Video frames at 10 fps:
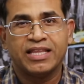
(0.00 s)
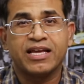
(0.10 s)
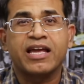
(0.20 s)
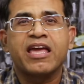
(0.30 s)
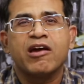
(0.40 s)

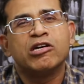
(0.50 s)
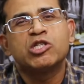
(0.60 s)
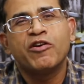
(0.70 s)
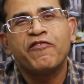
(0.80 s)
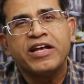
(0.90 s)
the
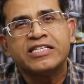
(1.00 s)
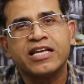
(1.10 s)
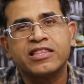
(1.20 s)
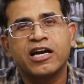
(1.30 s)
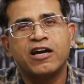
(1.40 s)
chaos you're
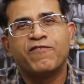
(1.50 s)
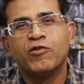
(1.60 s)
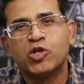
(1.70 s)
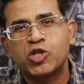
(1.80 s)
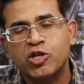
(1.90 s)
facing, the
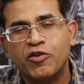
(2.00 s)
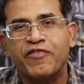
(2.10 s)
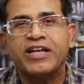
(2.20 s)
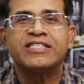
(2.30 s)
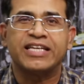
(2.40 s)
confusion you're
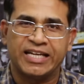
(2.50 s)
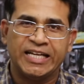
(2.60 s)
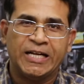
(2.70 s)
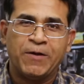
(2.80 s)
facing,